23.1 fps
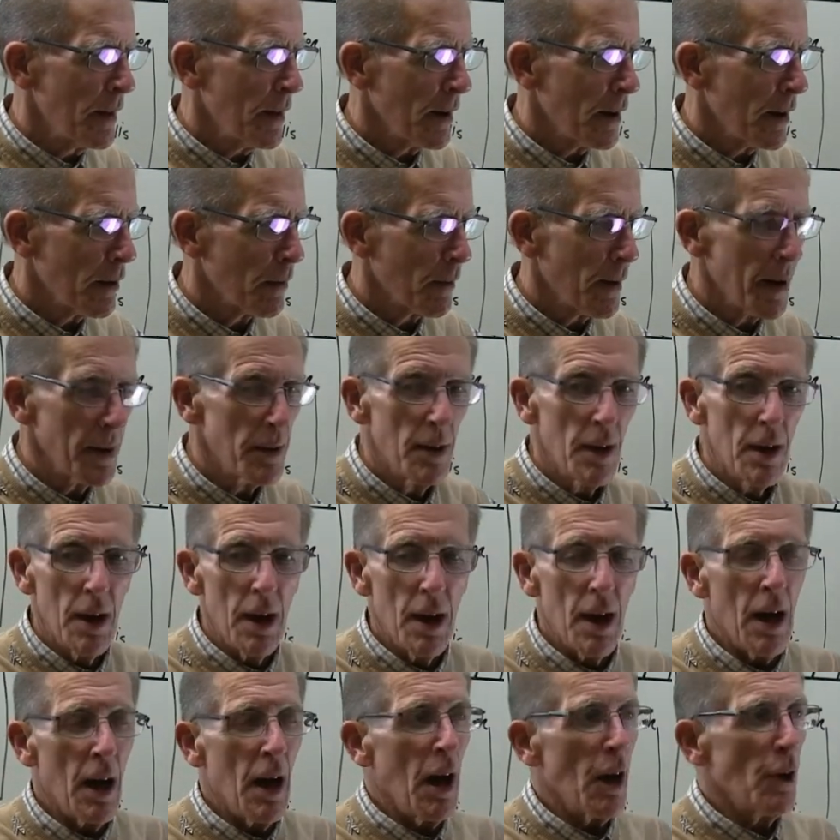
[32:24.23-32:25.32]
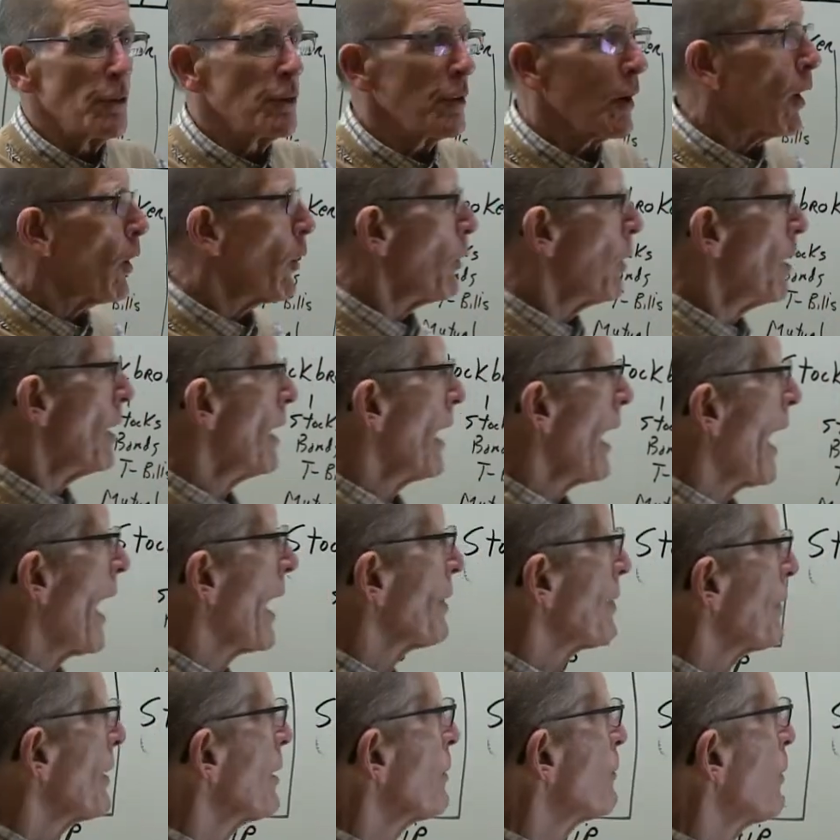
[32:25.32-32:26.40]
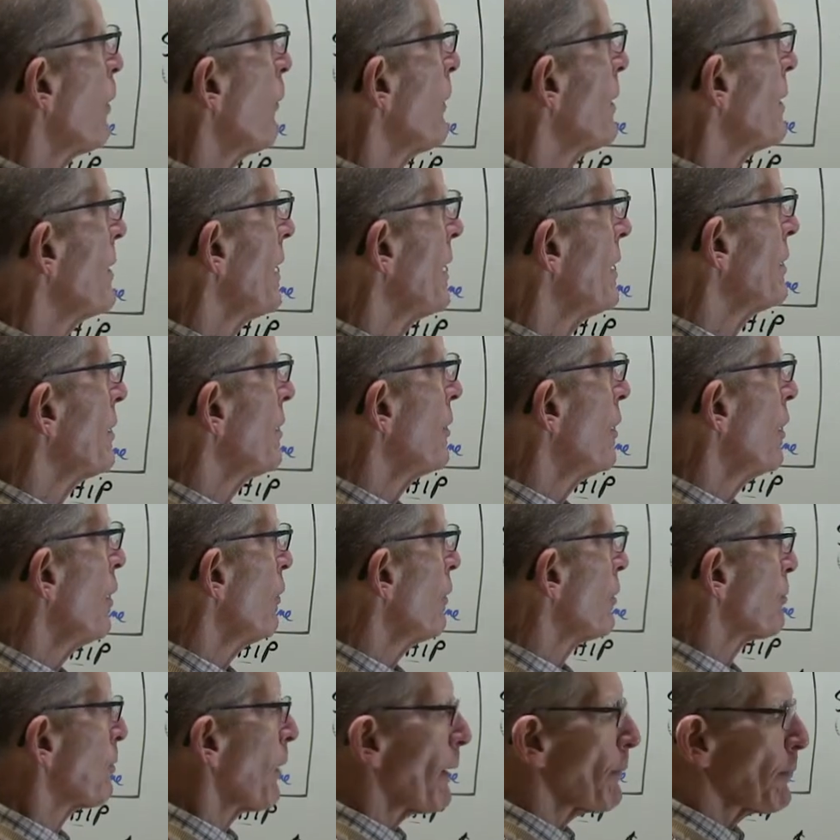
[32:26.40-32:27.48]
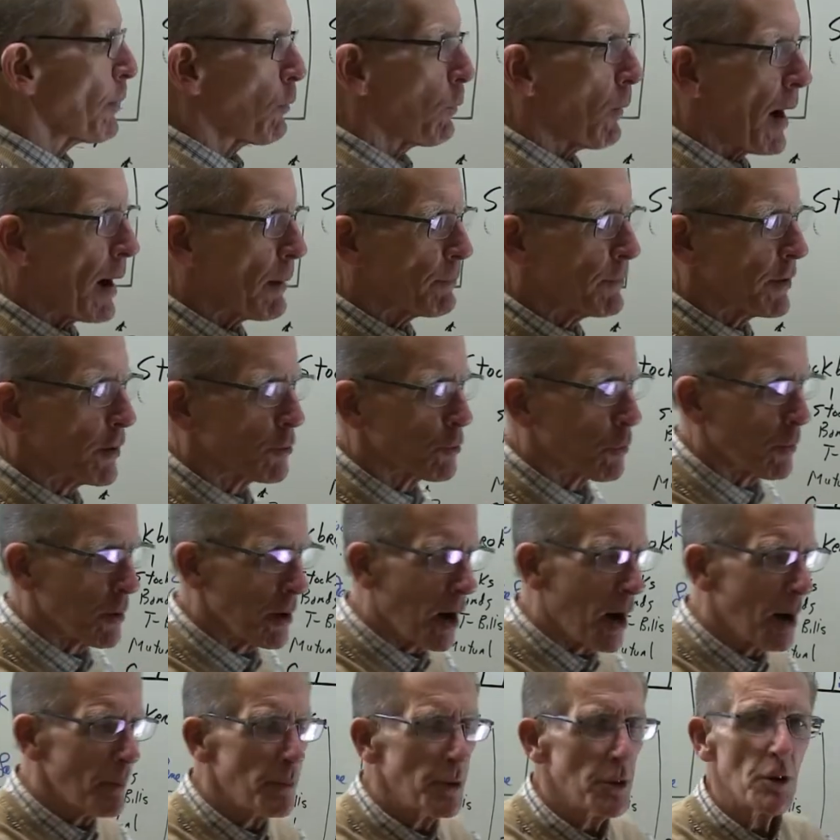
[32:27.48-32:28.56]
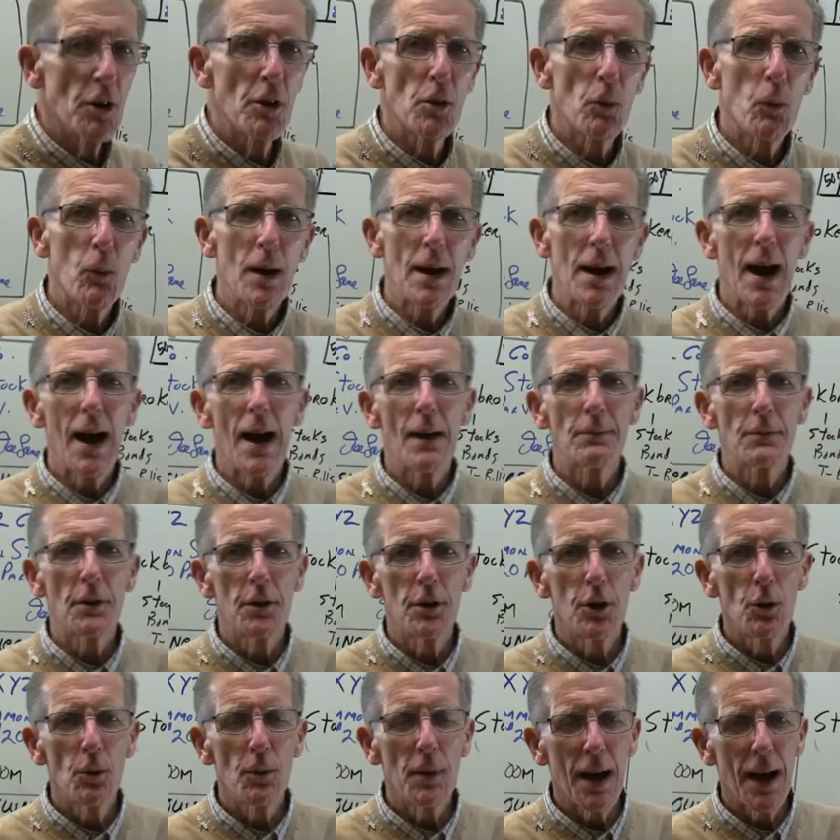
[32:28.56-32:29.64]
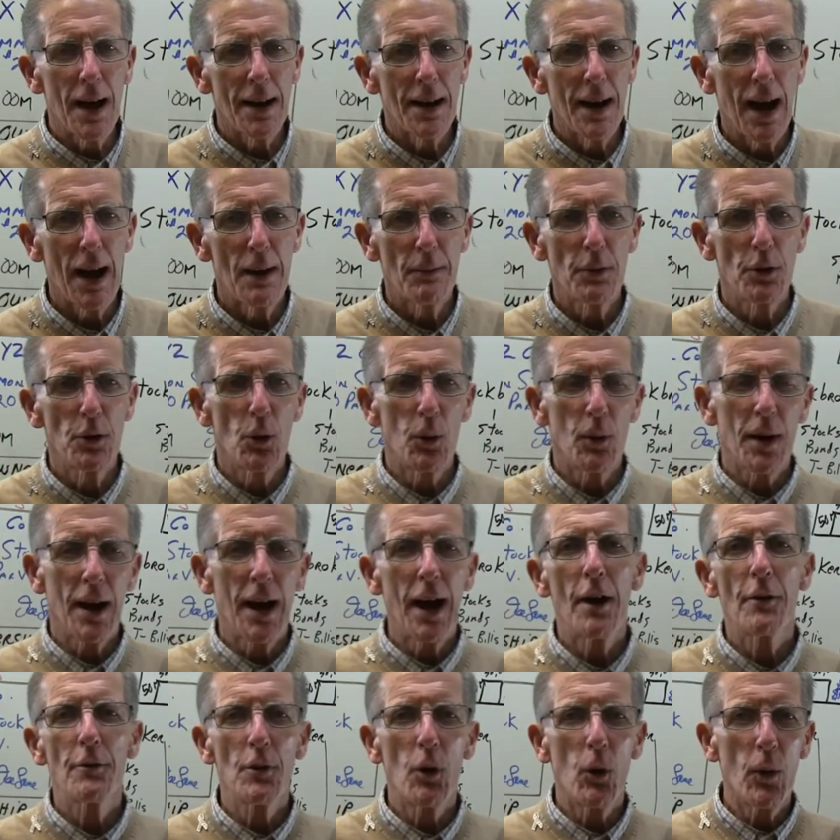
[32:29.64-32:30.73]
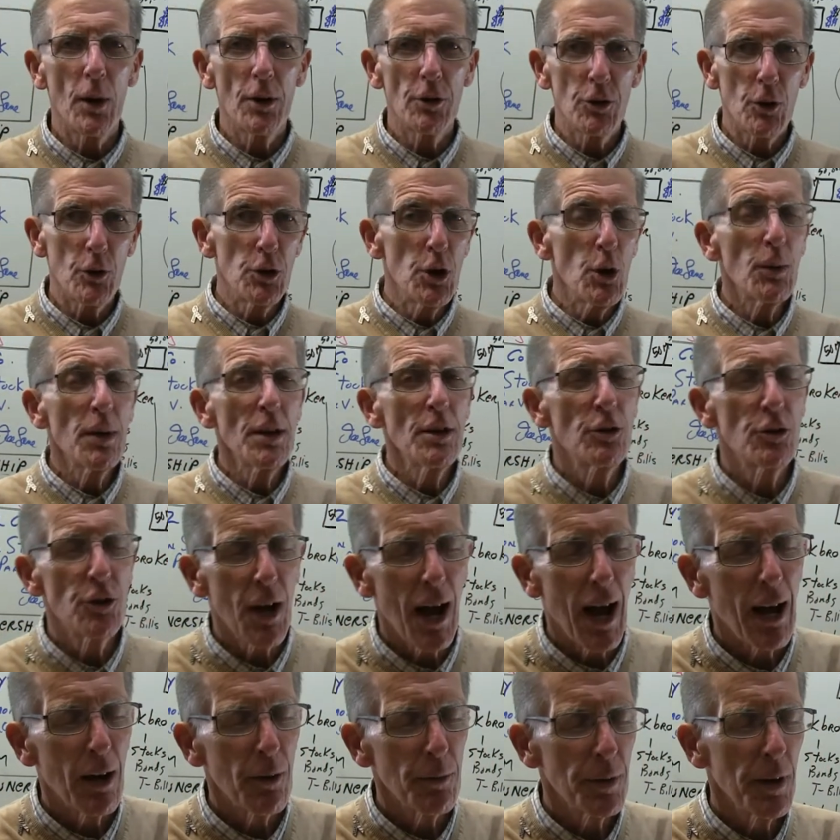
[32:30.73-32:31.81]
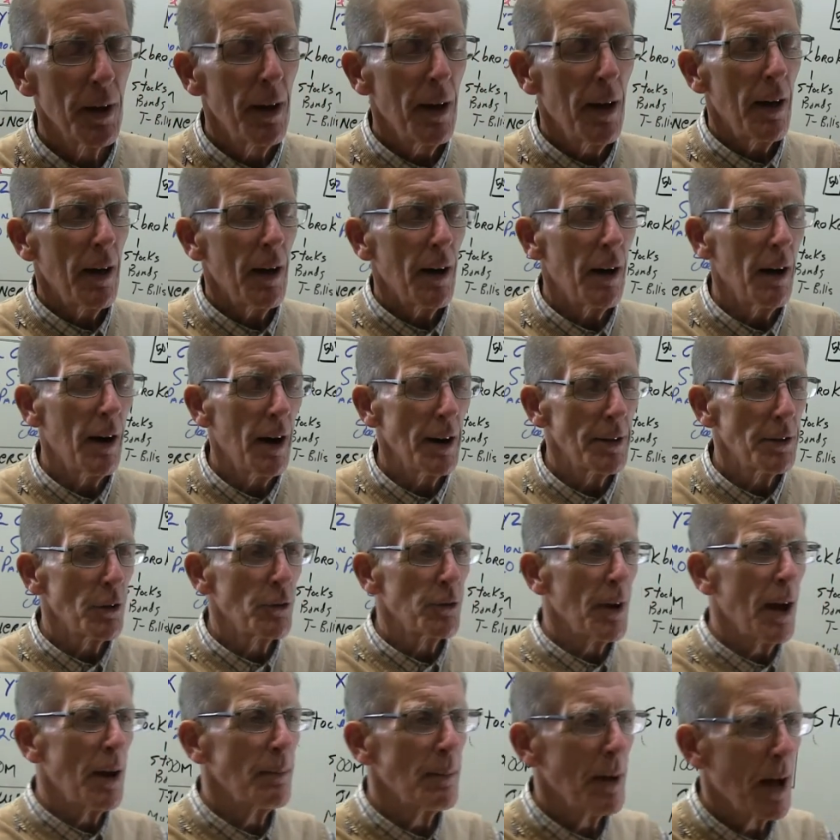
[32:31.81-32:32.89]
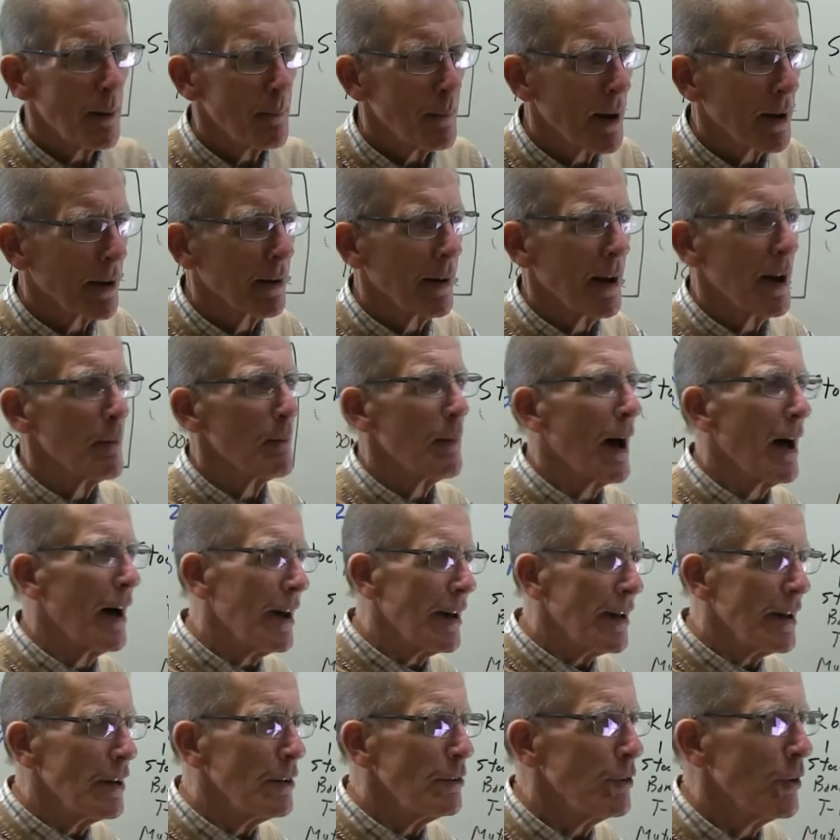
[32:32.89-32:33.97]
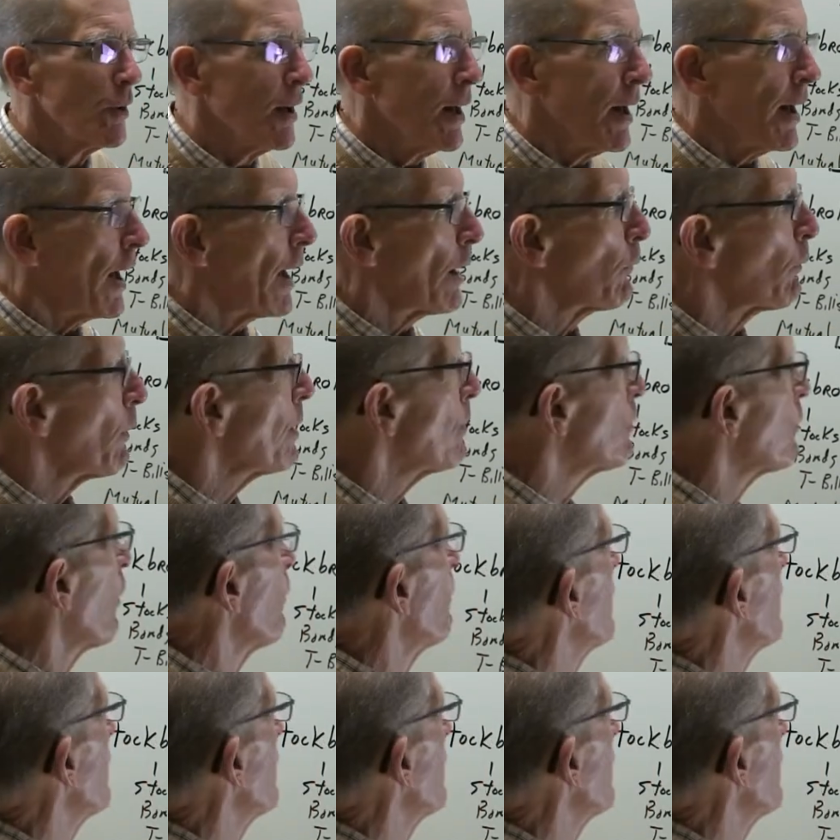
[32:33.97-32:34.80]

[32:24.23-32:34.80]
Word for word: All right. So I think what we need to do is probably wrap this one up. You know the way I have to do that, I have to do a loud noise. So you can shout uh, at the same time I clap my hands, and we will